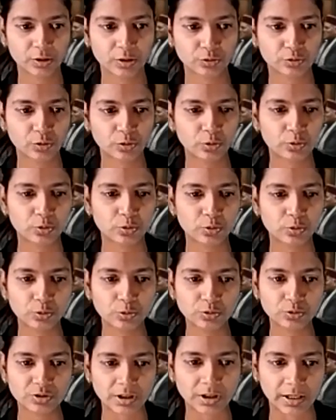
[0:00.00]
So,
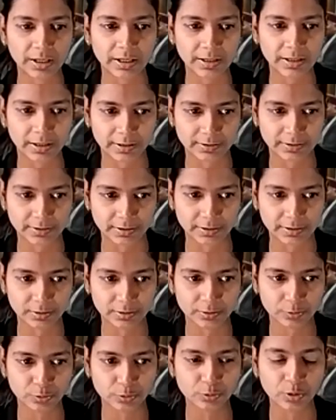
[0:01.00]
who are Hatti?
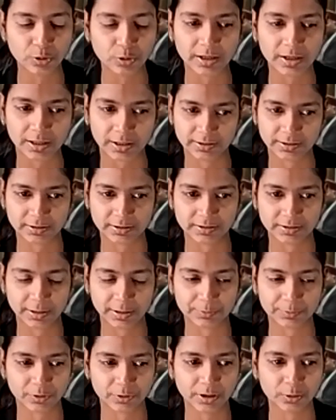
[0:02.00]
Who are Hatti?
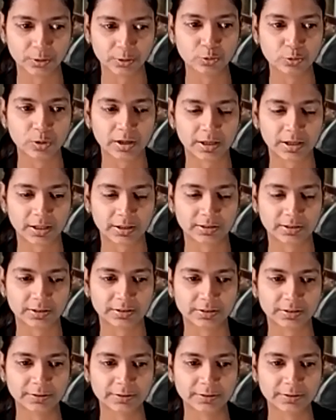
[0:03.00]
I'm sorry, who are Hatti?